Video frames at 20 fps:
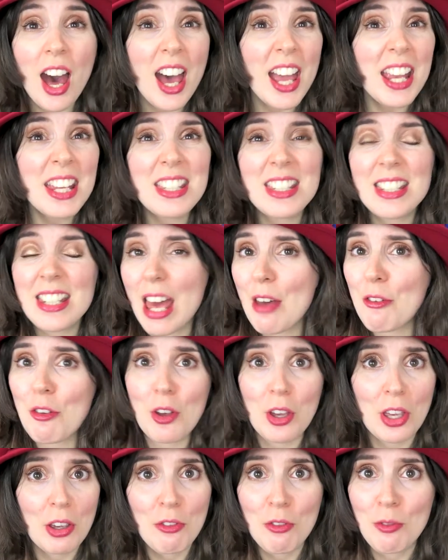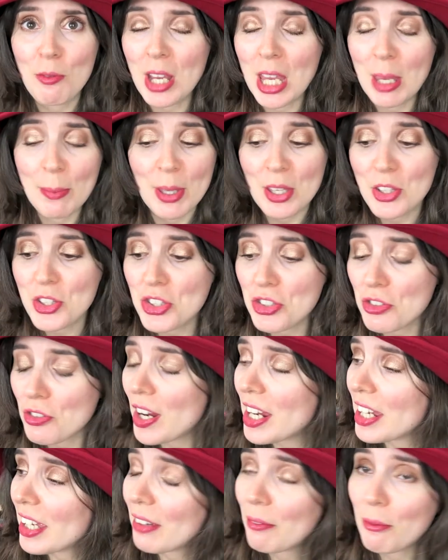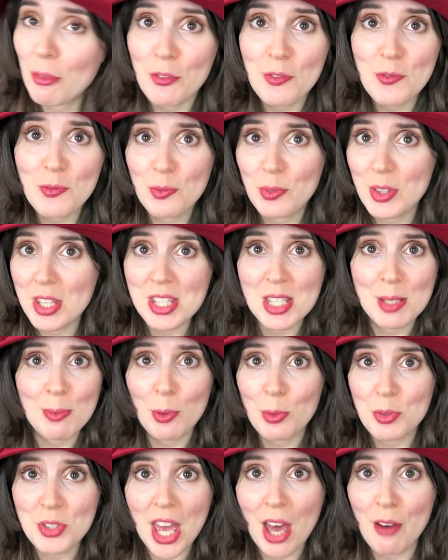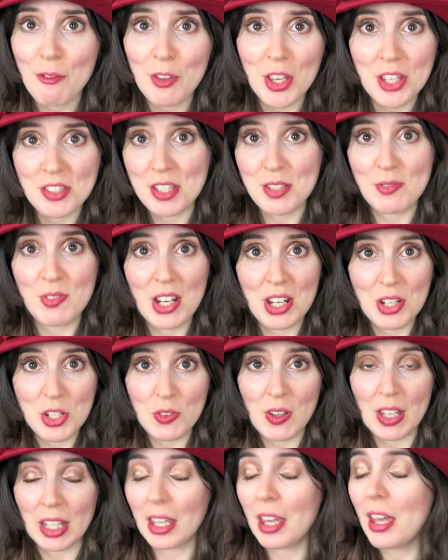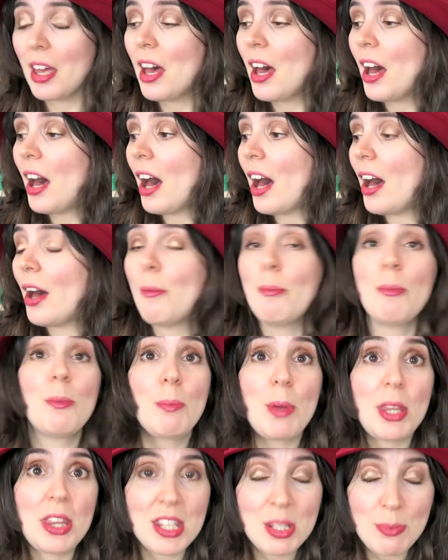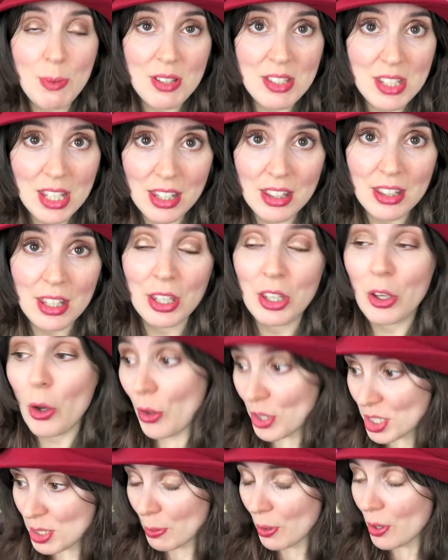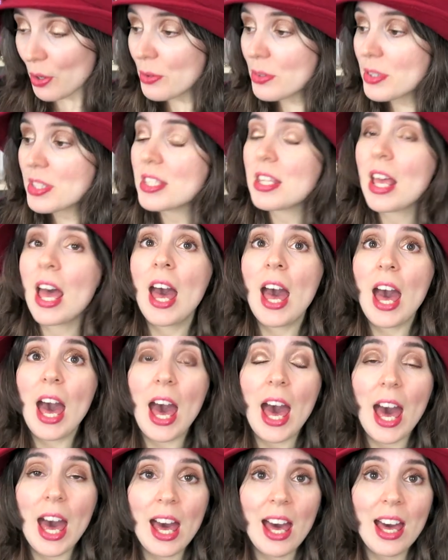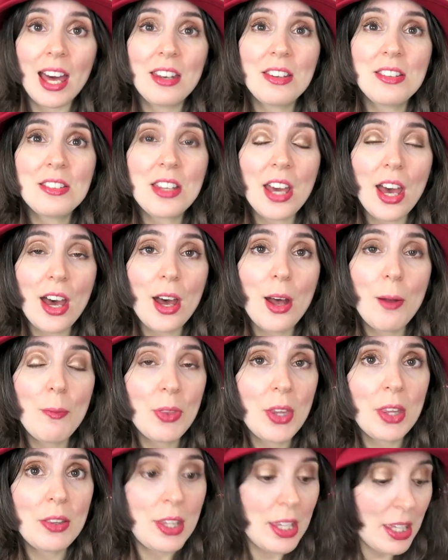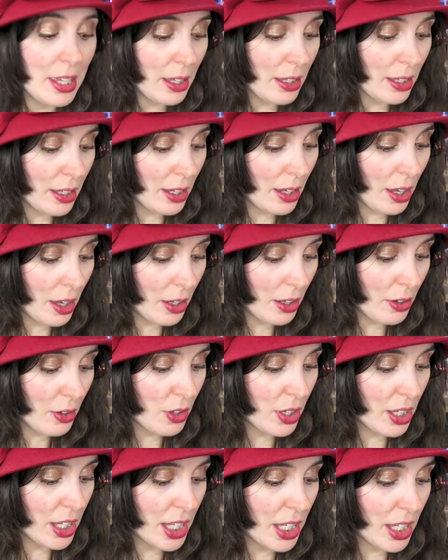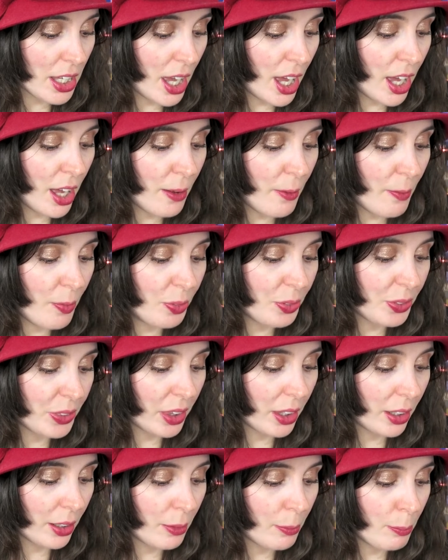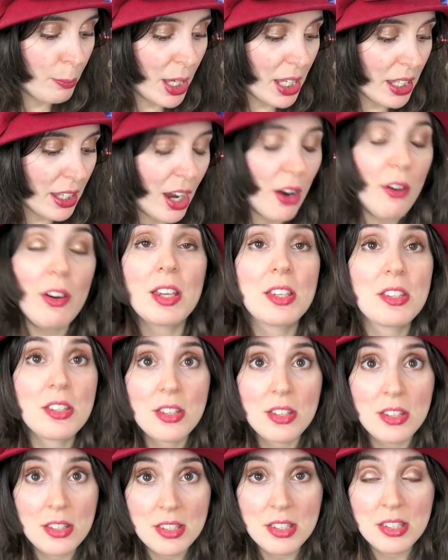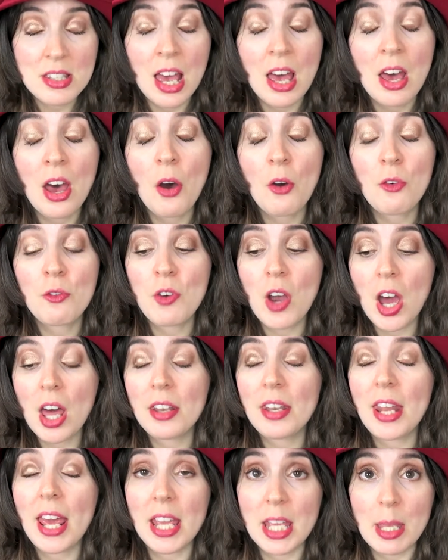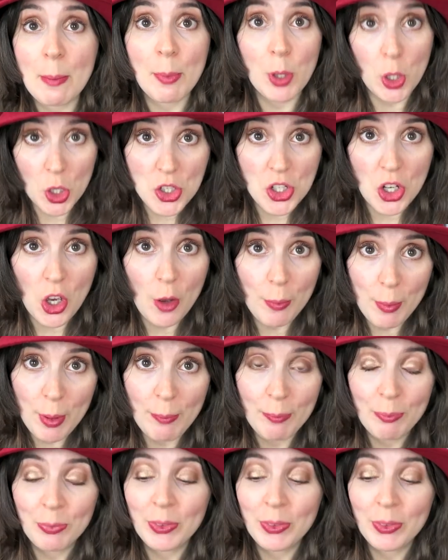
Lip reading: I never can keep it straight with this small town versus village thing, but this one's in the Cotswolds, and the main characters run a bookshop.